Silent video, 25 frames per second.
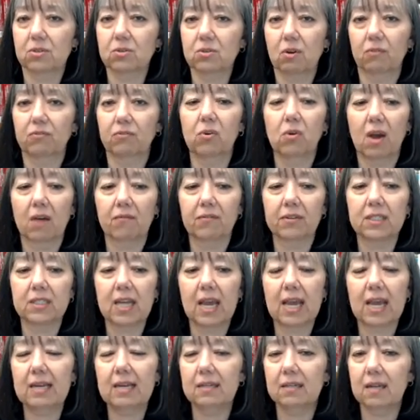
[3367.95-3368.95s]
So if you have a
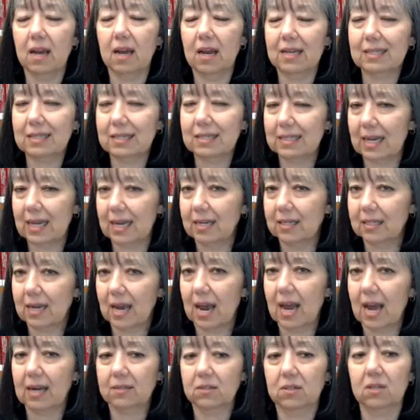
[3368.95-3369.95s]
ta- estate
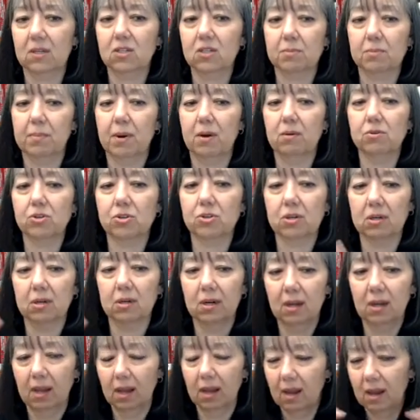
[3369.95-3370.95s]
tax
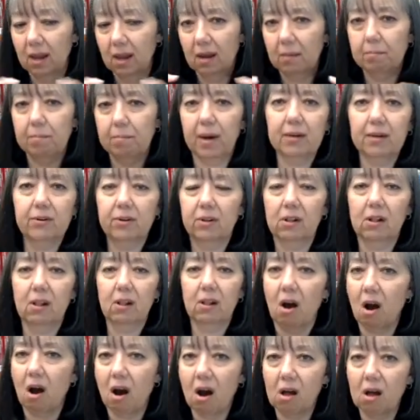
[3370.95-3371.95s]
exposure,
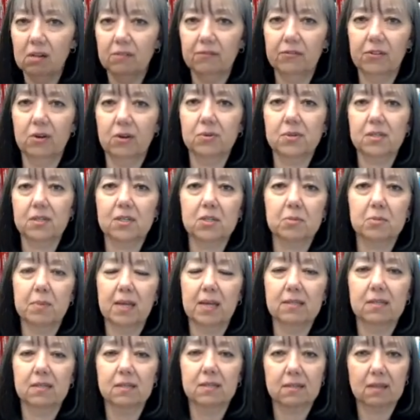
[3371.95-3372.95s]
bundle all of those
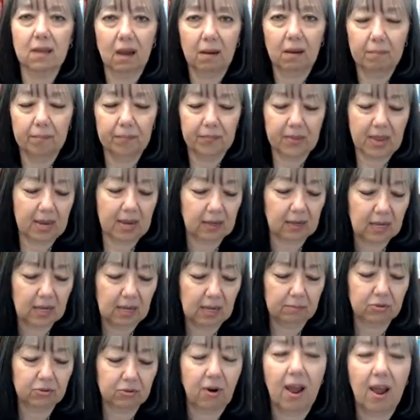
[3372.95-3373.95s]
expenses up and
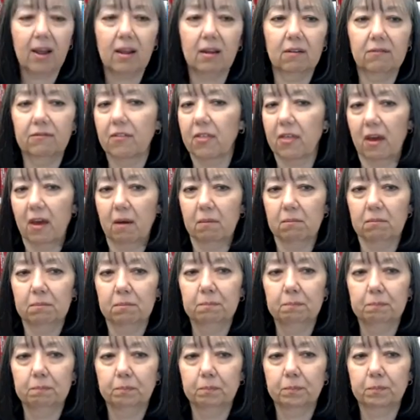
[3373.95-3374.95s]
keep track of
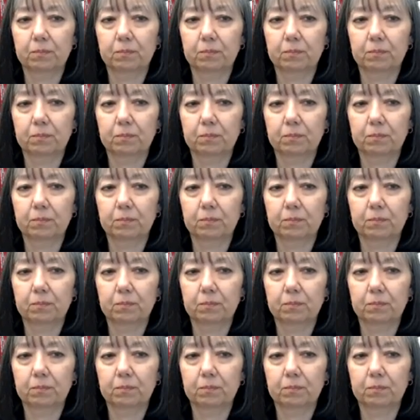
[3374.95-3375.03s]
them.